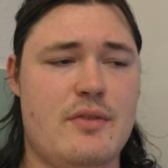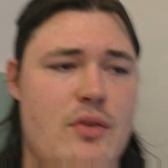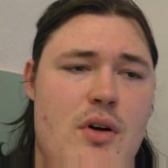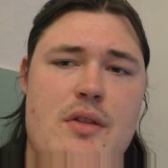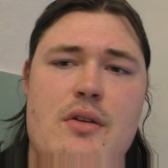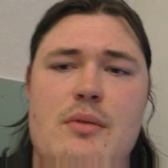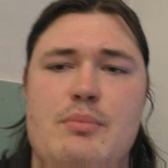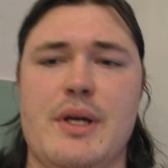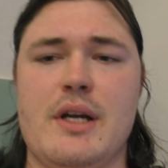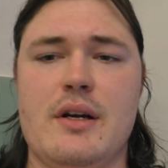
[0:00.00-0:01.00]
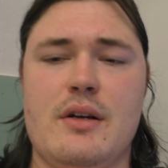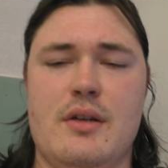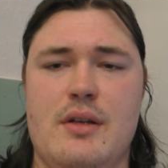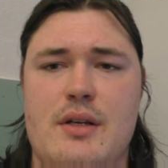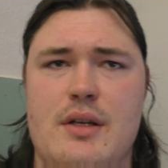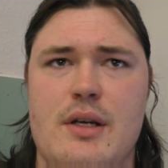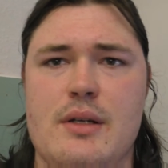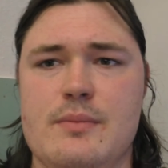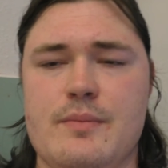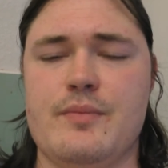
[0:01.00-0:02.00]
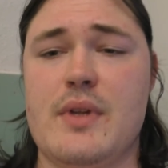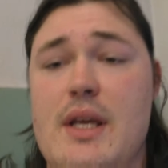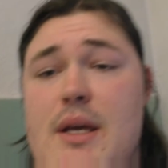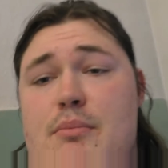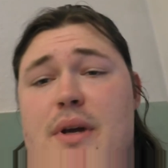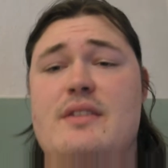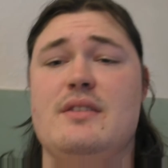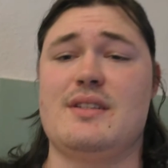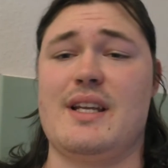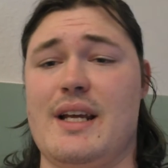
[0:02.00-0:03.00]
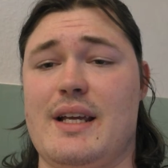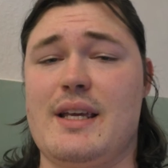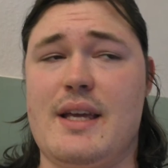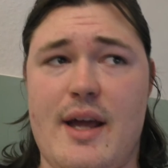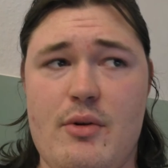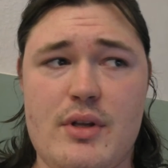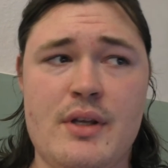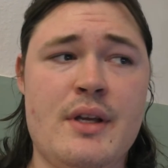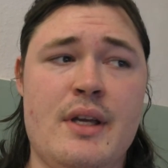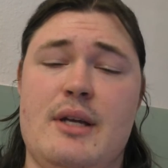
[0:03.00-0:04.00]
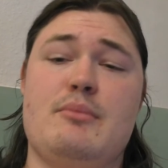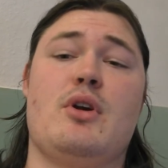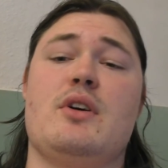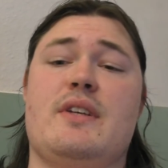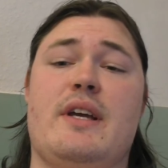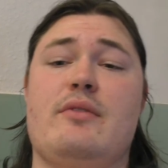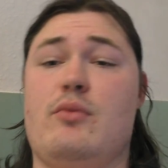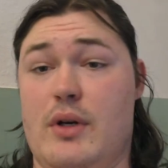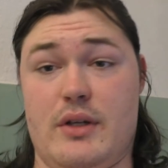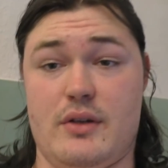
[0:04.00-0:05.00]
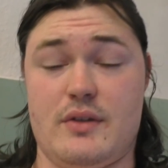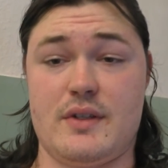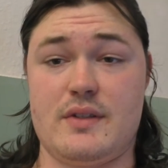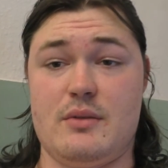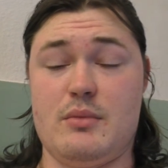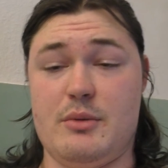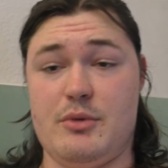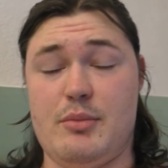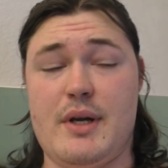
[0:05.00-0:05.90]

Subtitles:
for the bigger bases that I carry, because I have 160mm